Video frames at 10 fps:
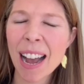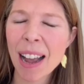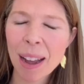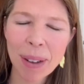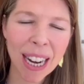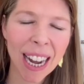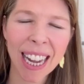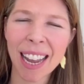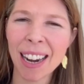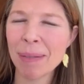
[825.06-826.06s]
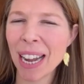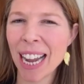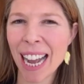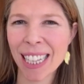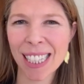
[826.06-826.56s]
I mean, again, my
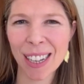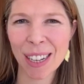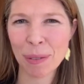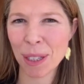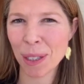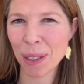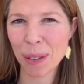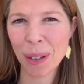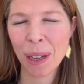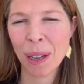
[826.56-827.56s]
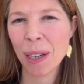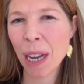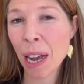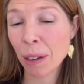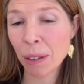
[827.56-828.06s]
hats off to
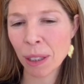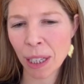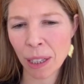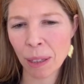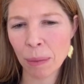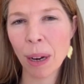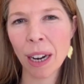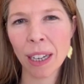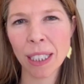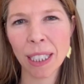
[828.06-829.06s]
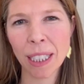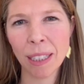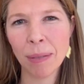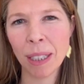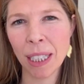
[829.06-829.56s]
not only the product
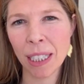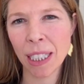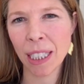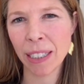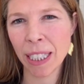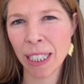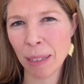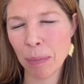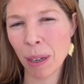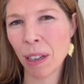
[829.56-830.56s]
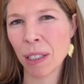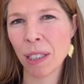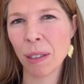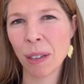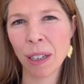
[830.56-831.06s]
team and the engineering team, but
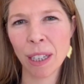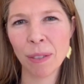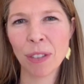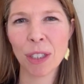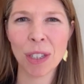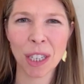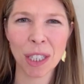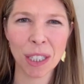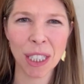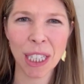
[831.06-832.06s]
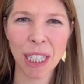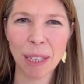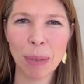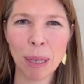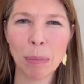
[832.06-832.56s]
also our infrastructure
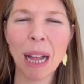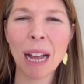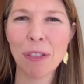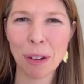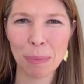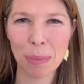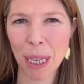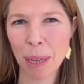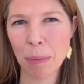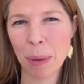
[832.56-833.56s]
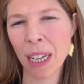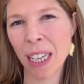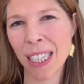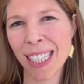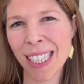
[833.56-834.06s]
team and our platform team,
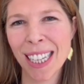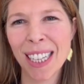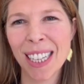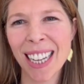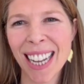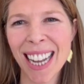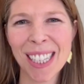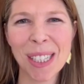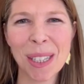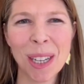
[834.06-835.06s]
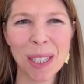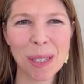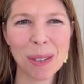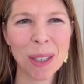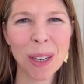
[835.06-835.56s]
because as you, as
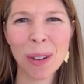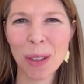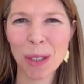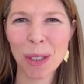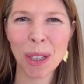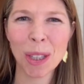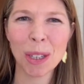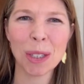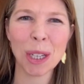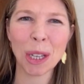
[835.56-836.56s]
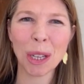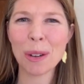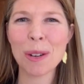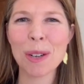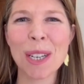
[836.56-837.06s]
you all know, there's a there's a
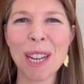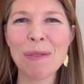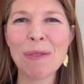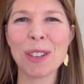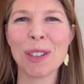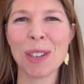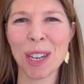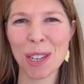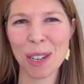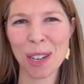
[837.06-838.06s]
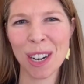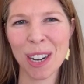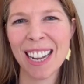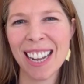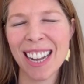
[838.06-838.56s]
huge infrastructure
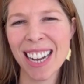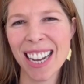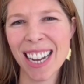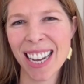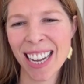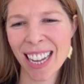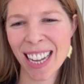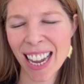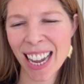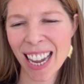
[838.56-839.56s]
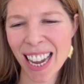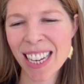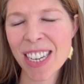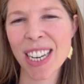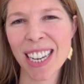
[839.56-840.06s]
uh,
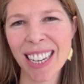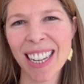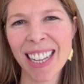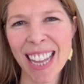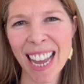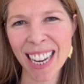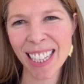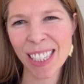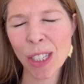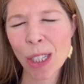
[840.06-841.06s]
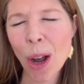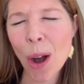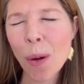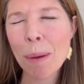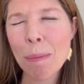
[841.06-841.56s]
engine that is
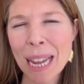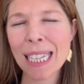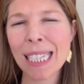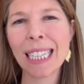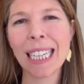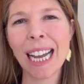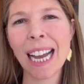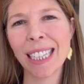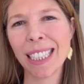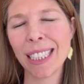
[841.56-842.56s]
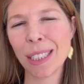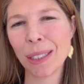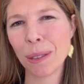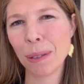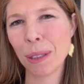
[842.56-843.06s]
so amazingly highly
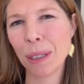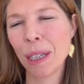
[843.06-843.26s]
tuned